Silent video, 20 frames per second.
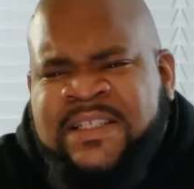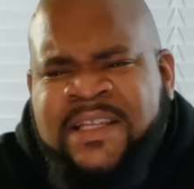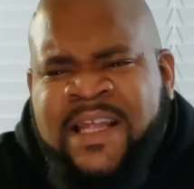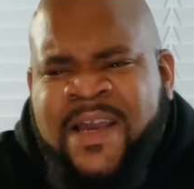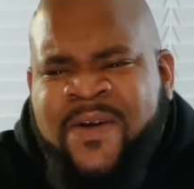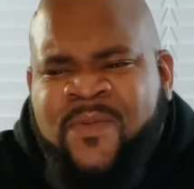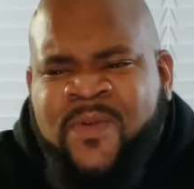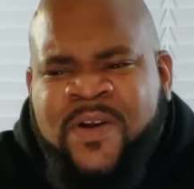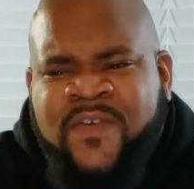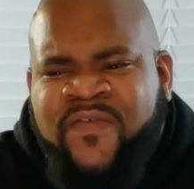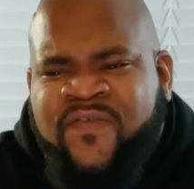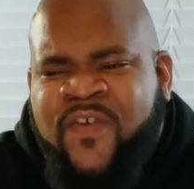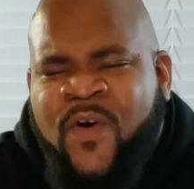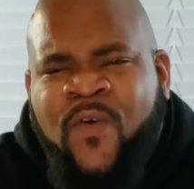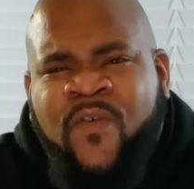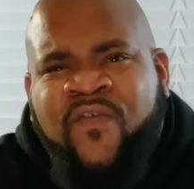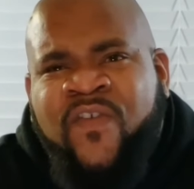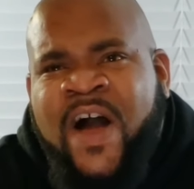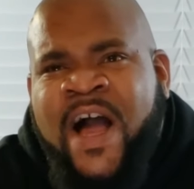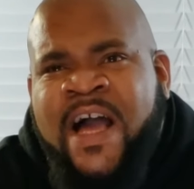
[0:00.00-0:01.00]
in like what
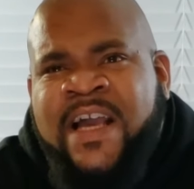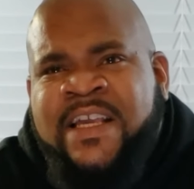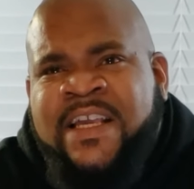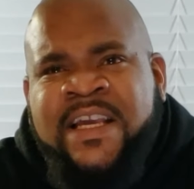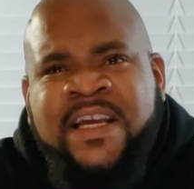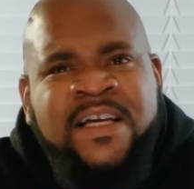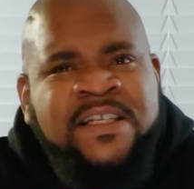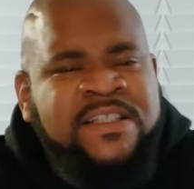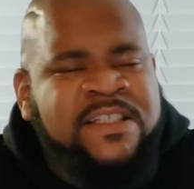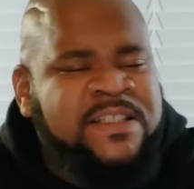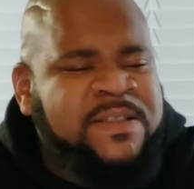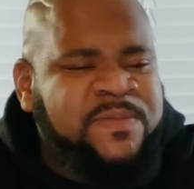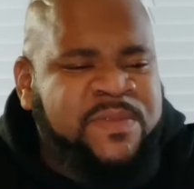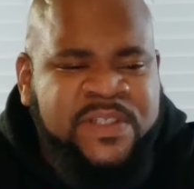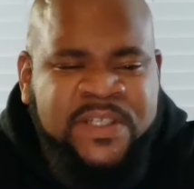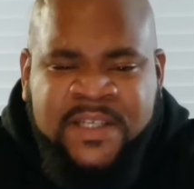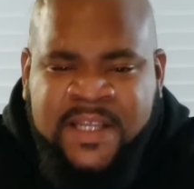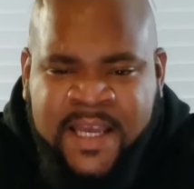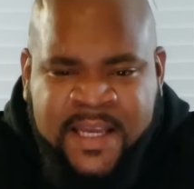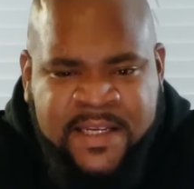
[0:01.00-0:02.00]
4-5 years or some
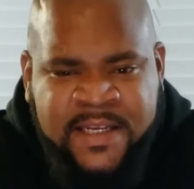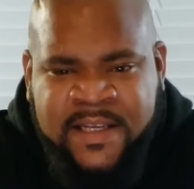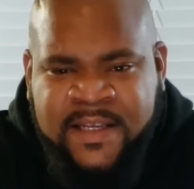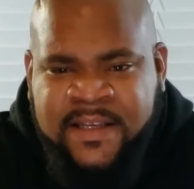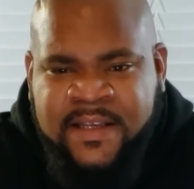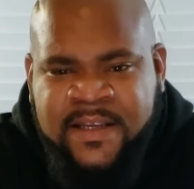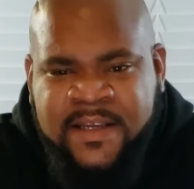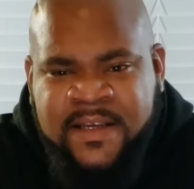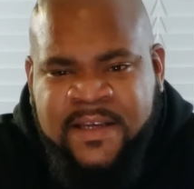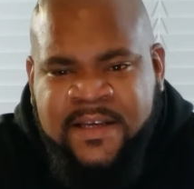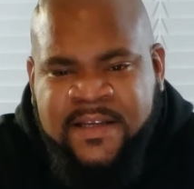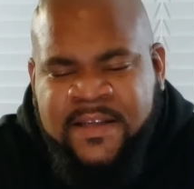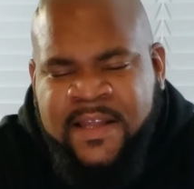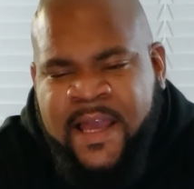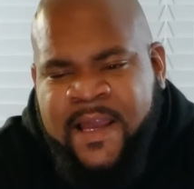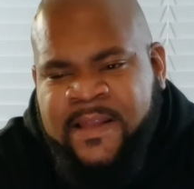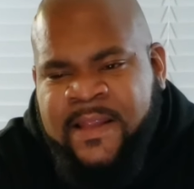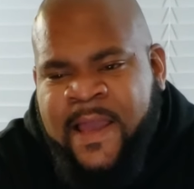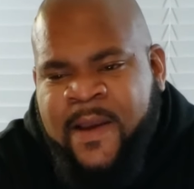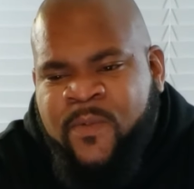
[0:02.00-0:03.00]
shit like that.
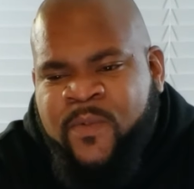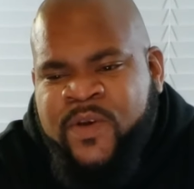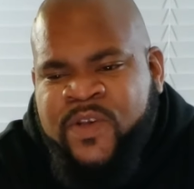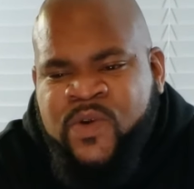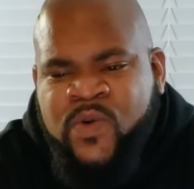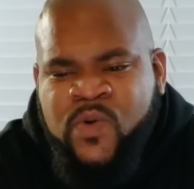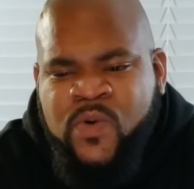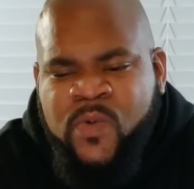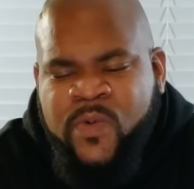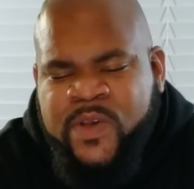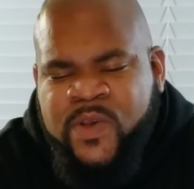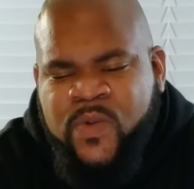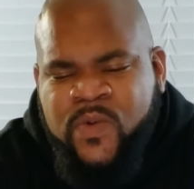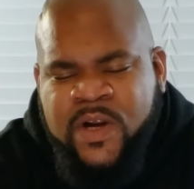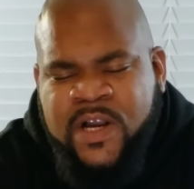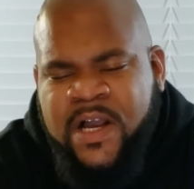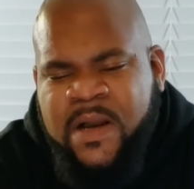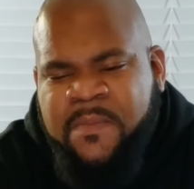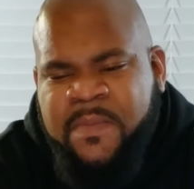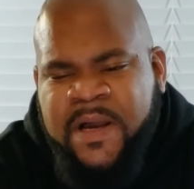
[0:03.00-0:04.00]
Like when you
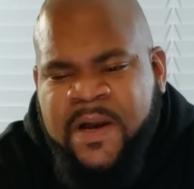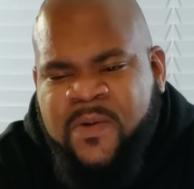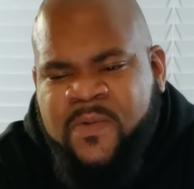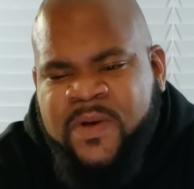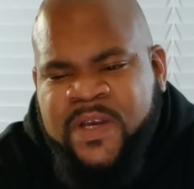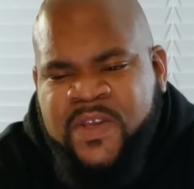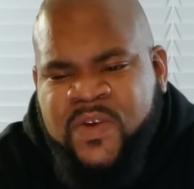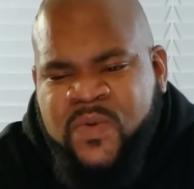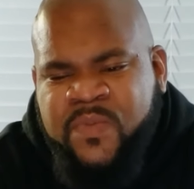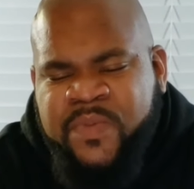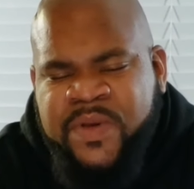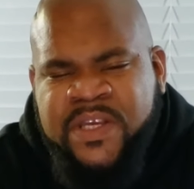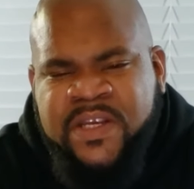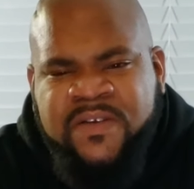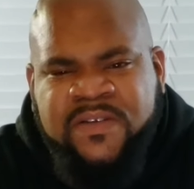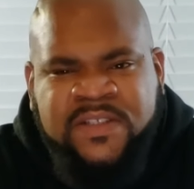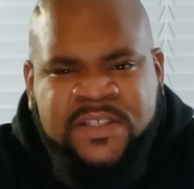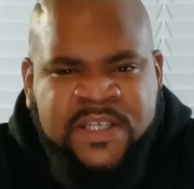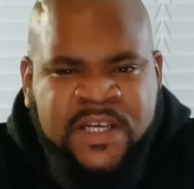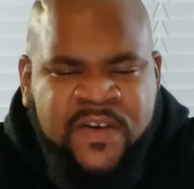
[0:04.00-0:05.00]
come out and you be
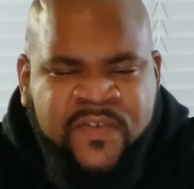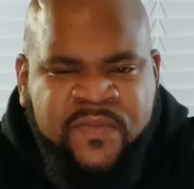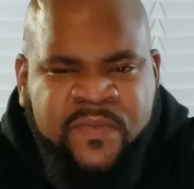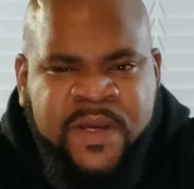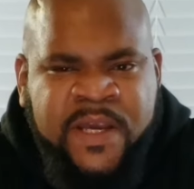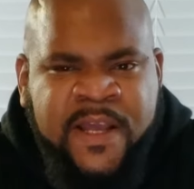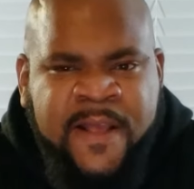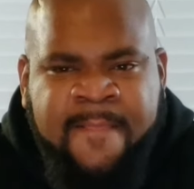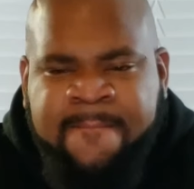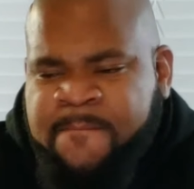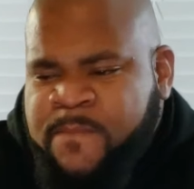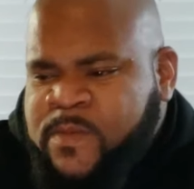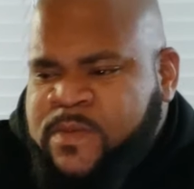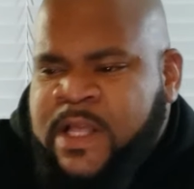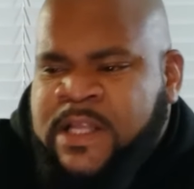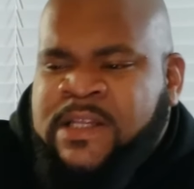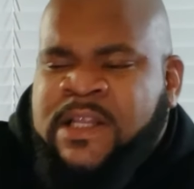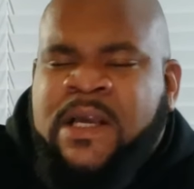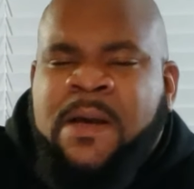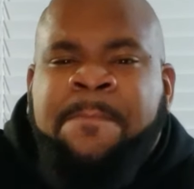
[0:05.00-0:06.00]
yourself, man.
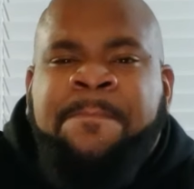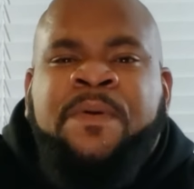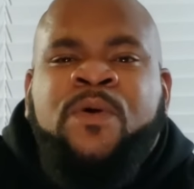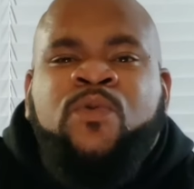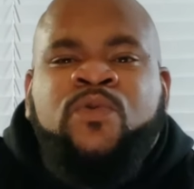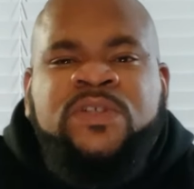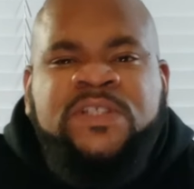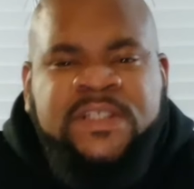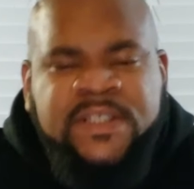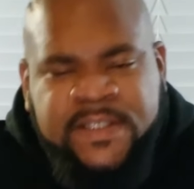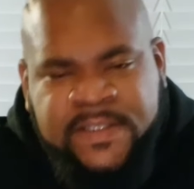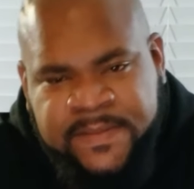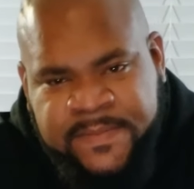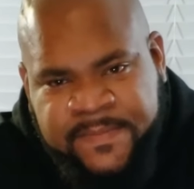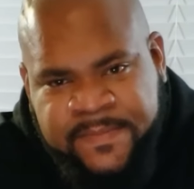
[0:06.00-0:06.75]
Like look at Boosie.